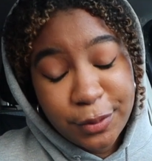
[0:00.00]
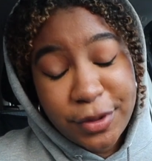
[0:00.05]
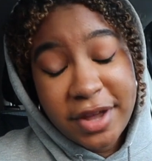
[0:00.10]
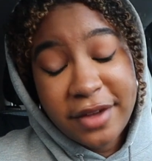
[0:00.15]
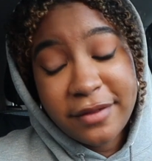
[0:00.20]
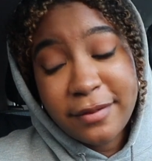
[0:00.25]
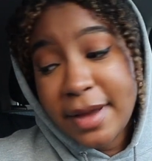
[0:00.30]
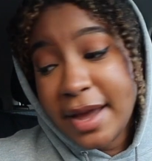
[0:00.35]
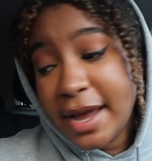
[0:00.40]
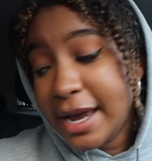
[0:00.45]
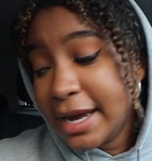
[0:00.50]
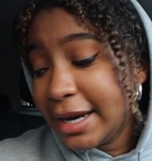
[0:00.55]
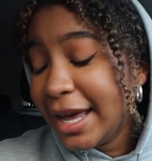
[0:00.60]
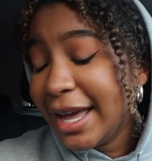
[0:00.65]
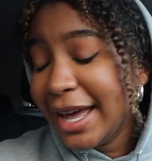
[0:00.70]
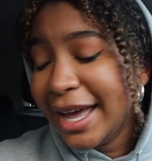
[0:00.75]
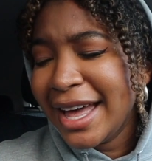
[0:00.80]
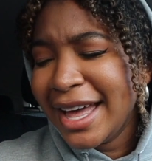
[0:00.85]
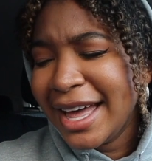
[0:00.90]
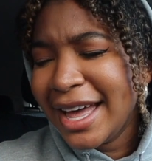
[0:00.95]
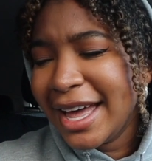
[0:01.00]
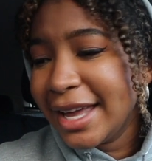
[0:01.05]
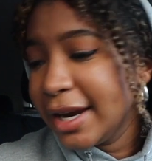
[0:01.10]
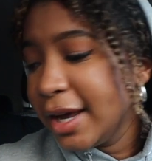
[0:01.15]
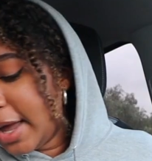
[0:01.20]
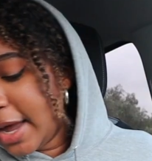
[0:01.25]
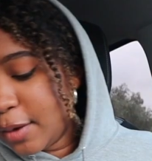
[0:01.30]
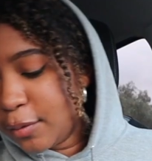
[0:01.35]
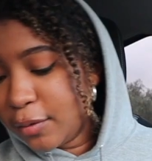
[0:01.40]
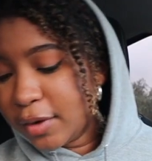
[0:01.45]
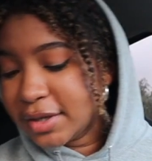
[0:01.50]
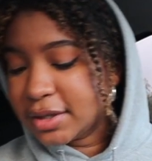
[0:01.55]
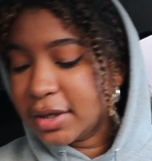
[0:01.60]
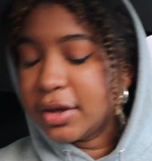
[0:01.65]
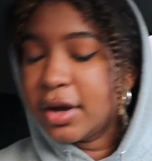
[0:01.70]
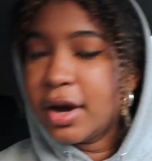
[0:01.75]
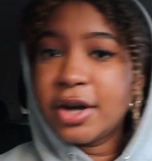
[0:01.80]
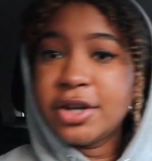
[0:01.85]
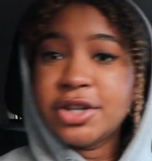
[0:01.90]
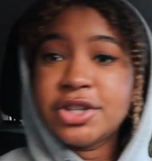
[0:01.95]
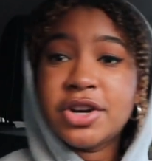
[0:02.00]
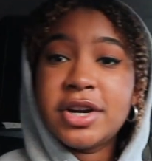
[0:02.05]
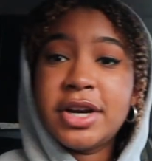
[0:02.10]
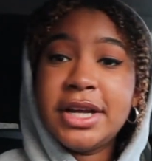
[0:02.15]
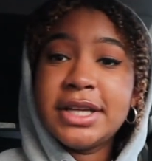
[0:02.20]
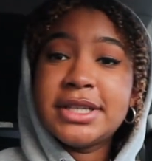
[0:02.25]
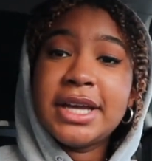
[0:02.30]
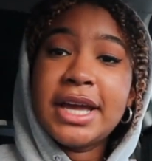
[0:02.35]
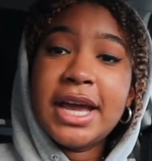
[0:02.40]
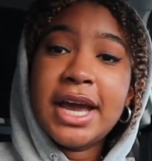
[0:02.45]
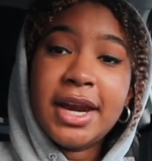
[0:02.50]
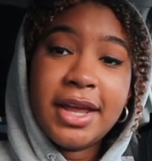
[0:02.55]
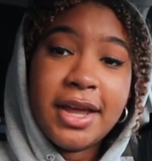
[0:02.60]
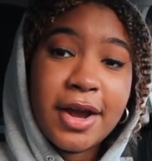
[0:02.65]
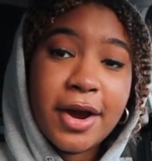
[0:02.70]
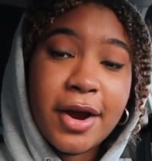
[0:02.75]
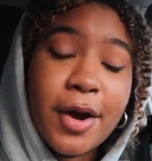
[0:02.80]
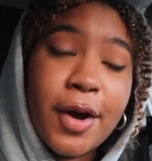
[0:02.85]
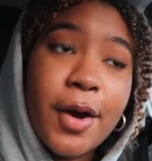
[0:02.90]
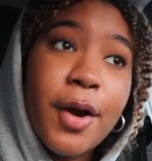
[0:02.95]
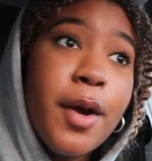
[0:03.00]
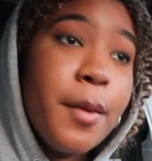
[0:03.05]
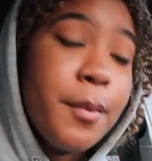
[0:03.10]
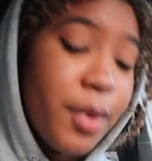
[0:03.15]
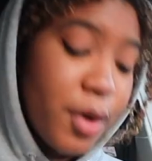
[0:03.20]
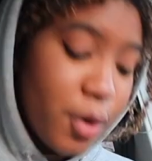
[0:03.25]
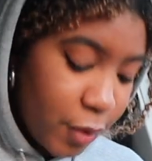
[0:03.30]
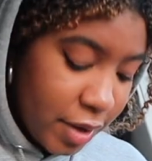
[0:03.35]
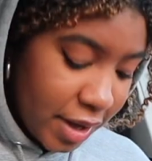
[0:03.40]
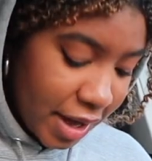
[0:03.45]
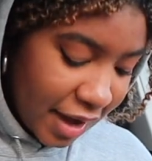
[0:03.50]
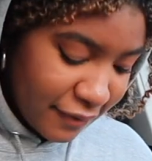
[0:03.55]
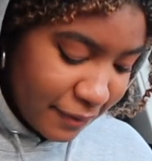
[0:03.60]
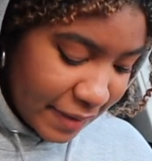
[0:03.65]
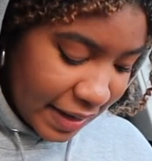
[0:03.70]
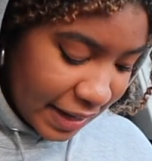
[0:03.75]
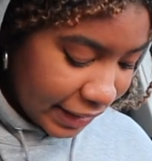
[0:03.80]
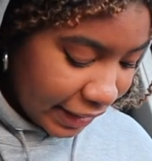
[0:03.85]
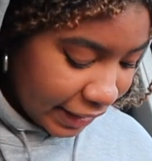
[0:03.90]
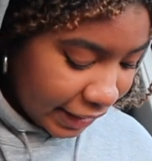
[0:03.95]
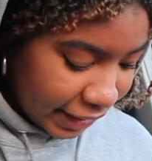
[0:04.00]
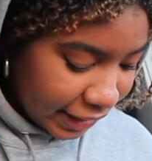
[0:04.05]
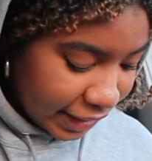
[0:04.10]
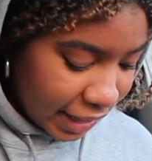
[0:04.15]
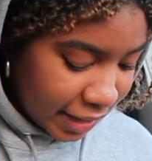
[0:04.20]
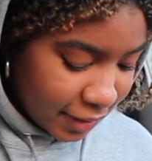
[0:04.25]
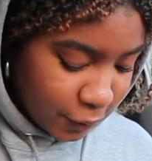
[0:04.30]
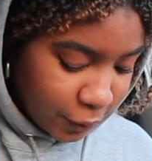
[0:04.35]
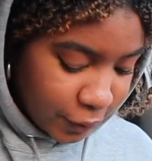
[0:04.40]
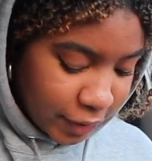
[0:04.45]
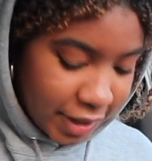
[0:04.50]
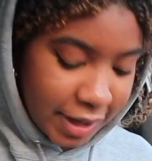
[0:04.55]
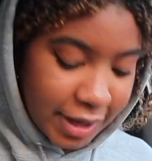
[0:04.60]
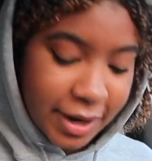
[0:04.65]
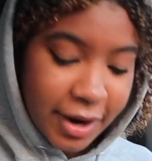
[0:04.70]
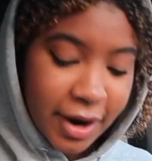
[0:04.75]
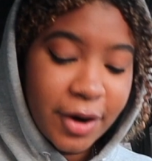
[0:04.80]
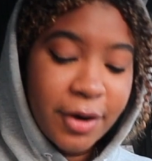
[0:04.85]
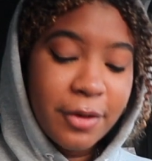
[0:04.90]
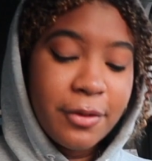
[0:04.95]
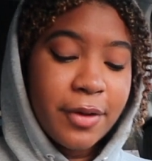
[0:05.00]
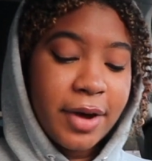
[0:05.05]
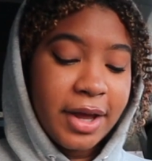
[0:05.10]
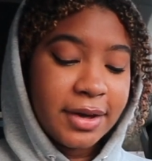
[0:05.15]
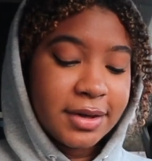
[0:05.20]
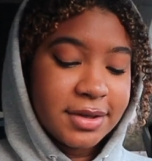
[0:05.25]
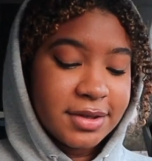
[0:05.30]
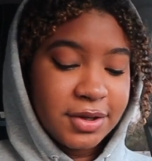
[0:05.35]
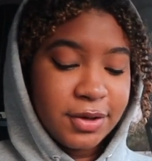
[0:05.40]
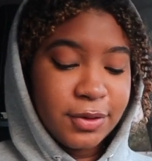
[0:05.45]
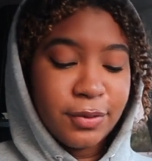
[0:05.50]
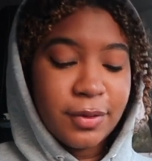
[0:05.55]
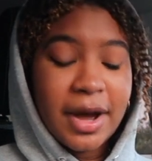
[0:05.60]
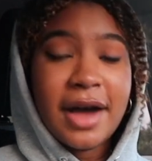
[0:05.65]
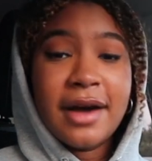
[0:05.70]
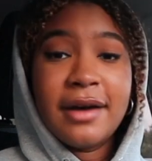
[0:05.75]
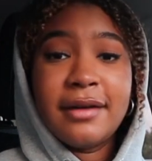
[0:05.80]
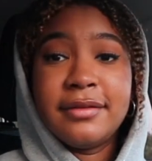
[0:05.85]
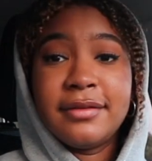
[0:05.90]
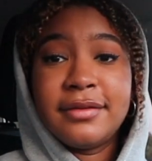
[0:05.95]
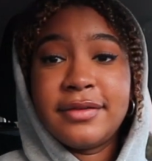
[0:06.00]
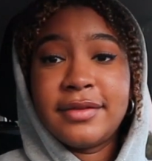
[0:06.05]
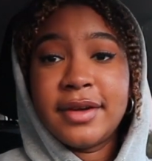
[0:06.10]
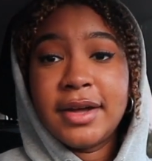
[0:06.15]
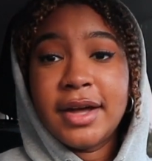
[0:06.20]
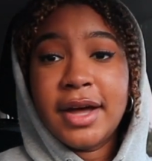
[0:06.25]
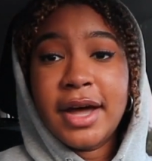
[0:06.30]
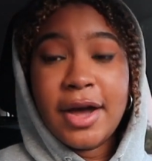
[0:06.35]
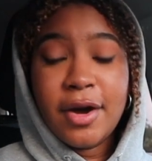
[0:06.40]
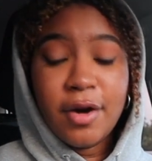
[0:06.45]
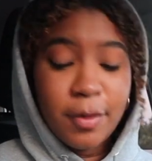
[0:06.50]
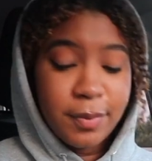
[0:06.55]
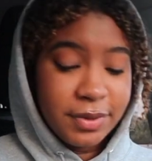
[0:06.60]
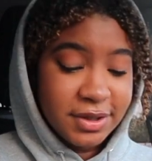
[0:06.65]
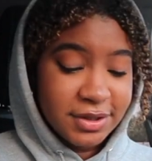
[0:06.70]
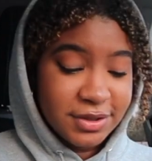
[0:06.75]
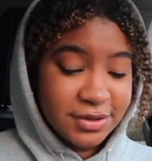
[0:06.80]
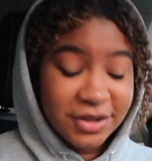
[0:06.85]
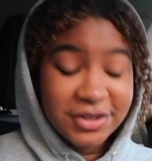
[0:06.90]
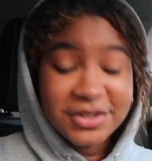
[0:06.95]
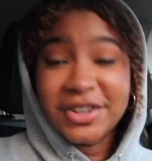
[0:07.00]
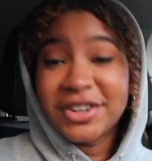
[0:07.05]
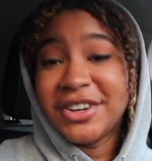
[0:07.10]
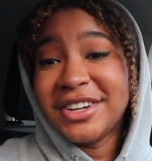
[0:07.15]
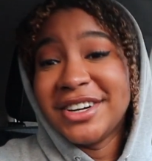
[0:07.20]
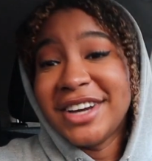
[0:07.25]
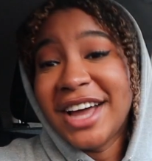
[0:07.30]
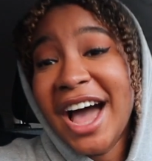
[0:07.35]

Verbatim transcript: We've made it. It was a long journey to get here, but we have made it and we are going to have, I hope these drinks are good.